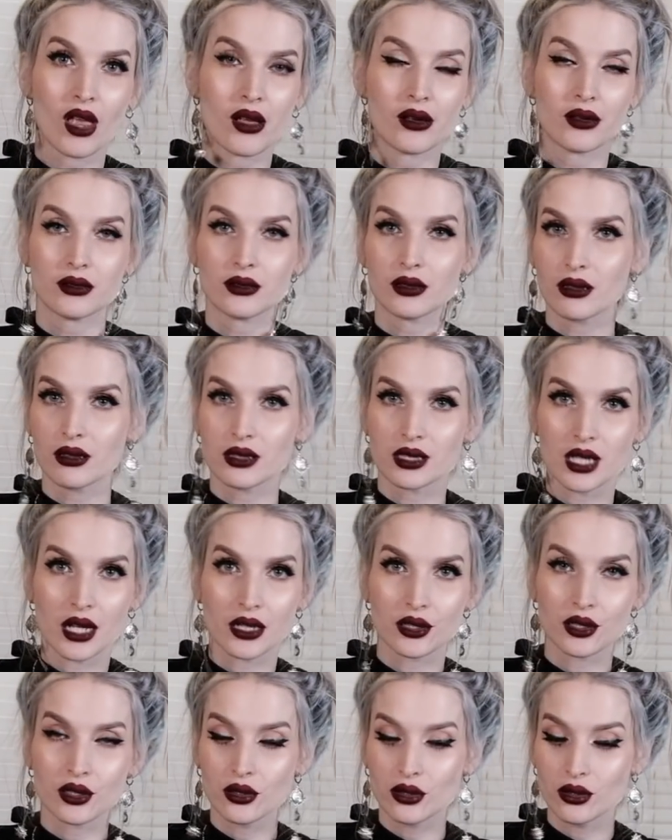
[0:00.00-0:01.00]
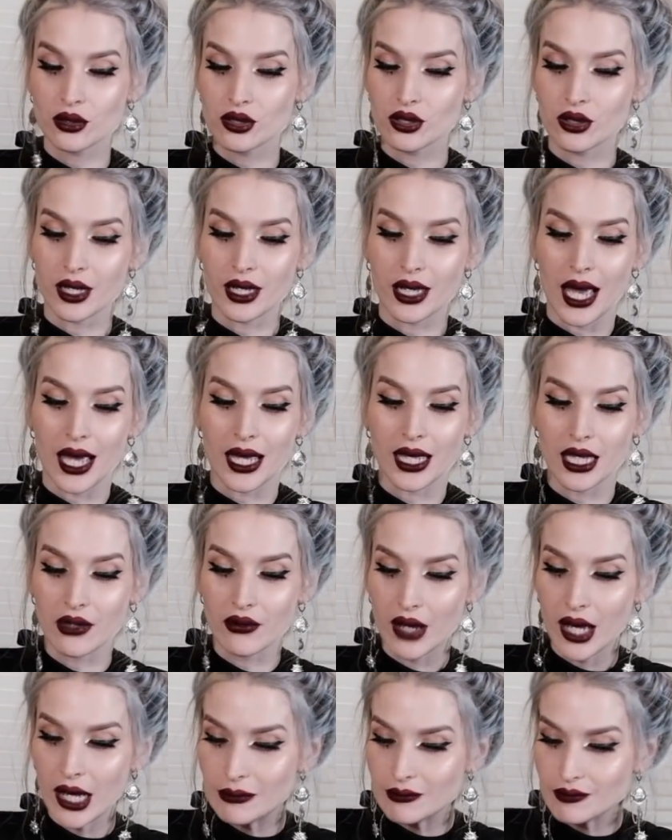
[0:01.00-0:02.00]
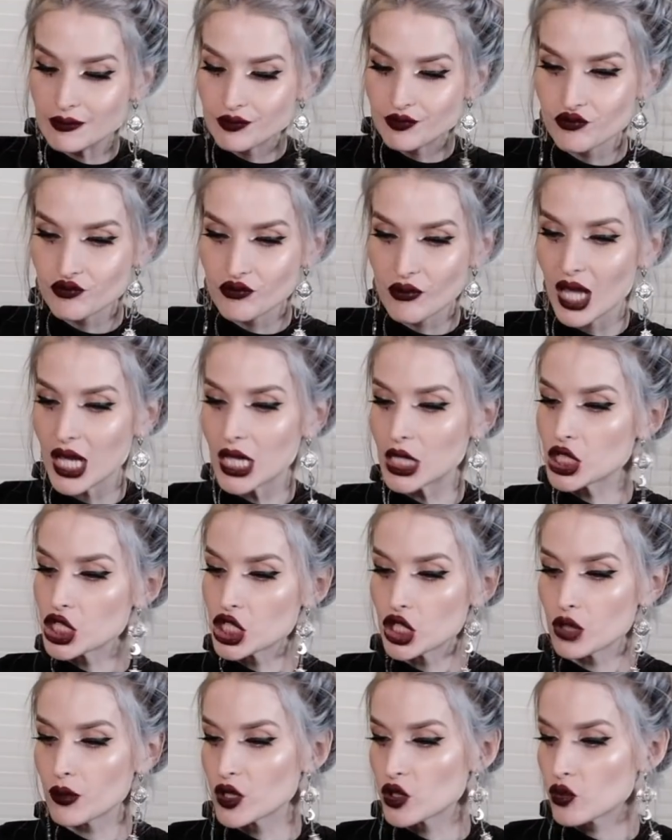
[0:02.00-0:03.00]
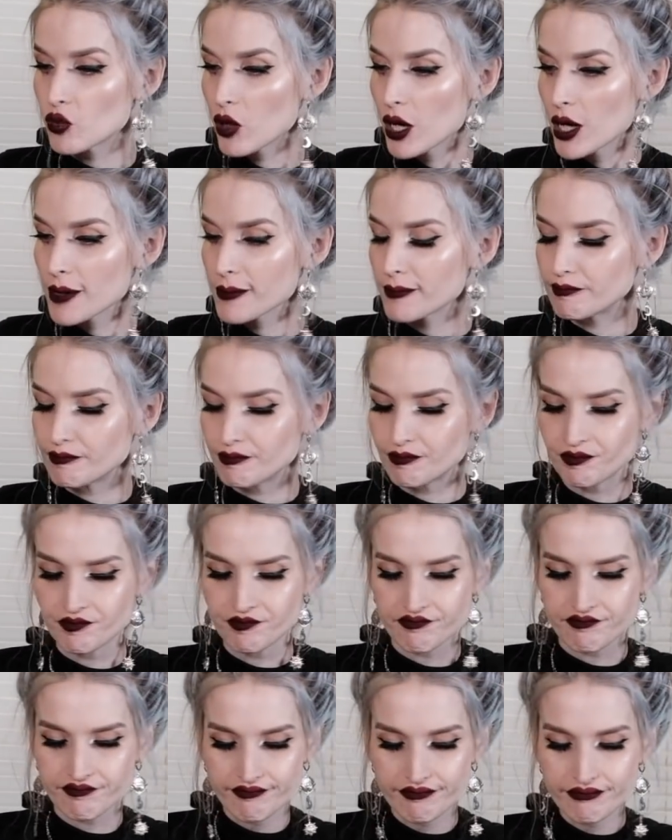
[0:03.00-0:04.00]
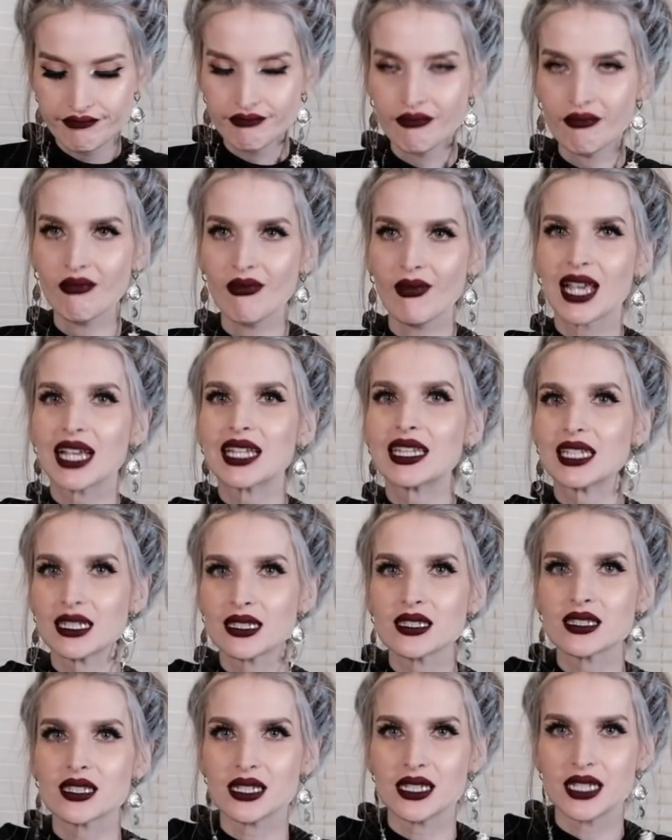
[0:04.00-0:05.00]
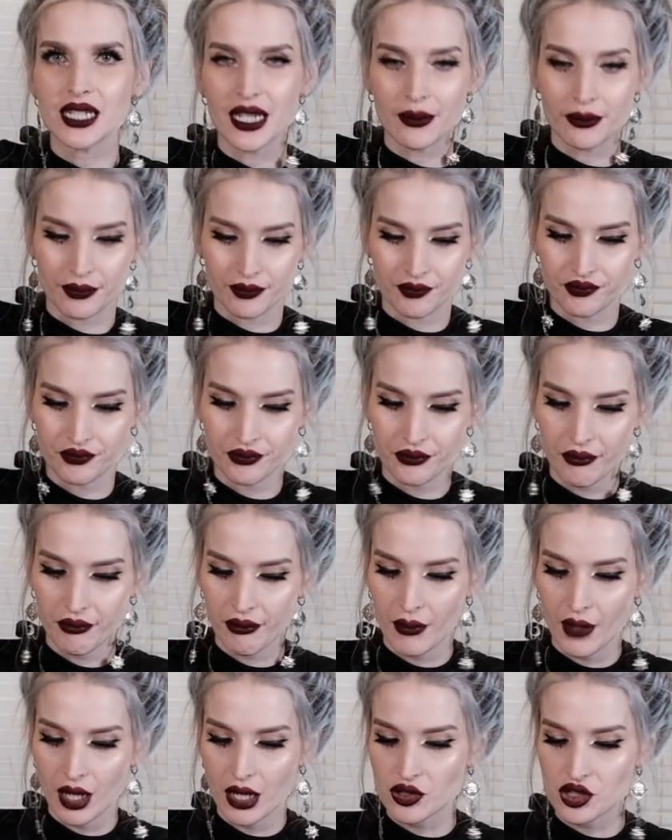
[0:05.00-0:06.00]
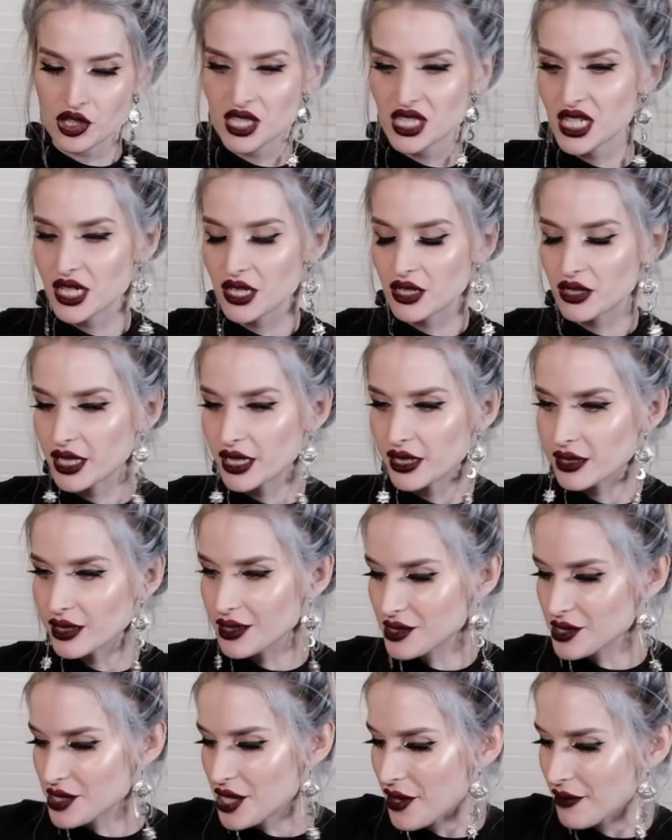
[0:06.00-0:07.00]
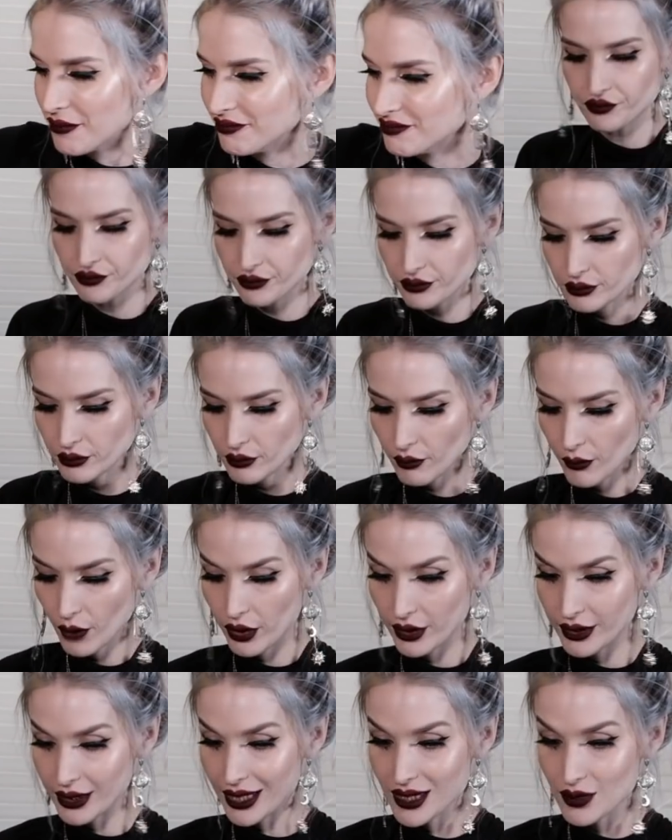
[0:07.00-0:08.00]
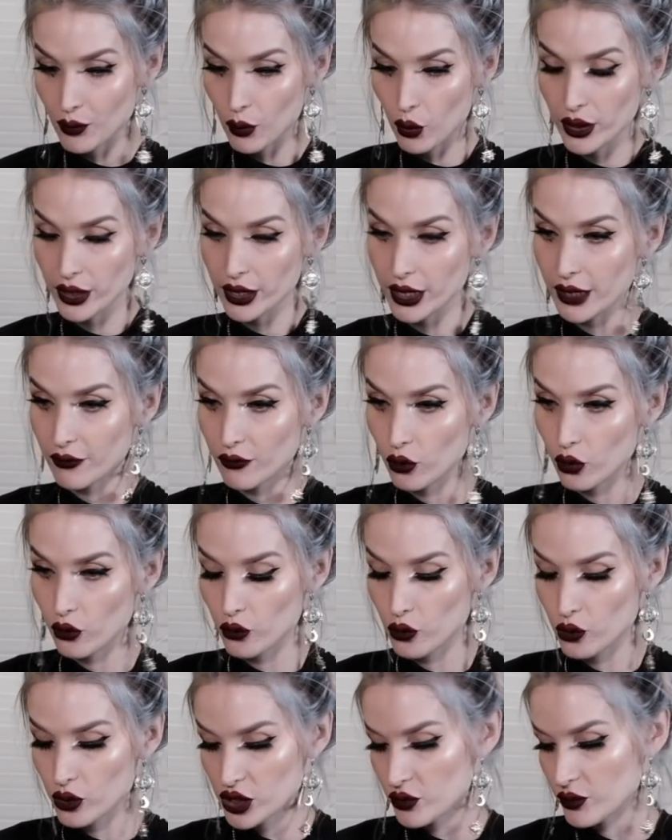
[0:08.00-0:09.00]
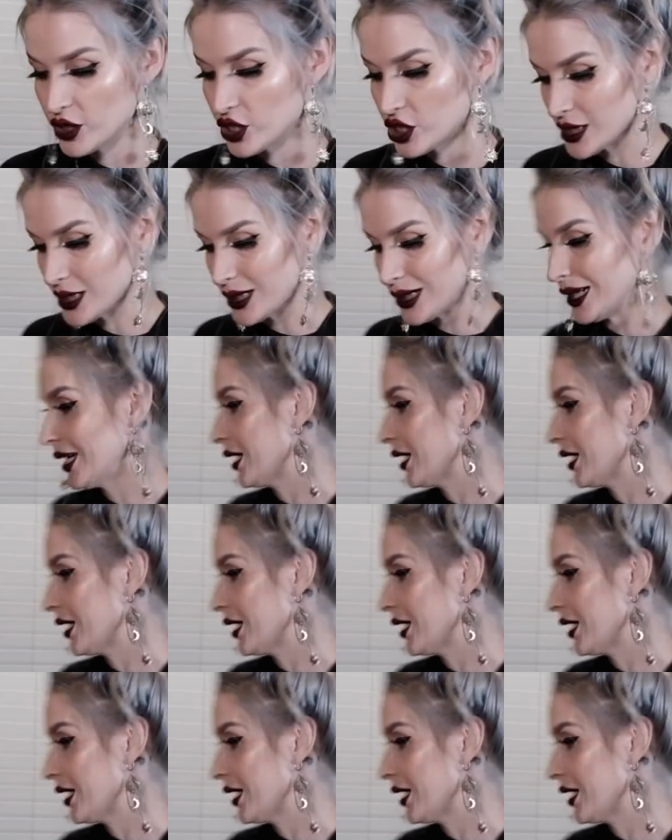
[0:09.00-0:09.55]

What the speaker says: the lasagna noodles, you're like, I give up, it's just too much work, this is a dip. Just sit here and eat this. All right, that's boiling full force. We just need to get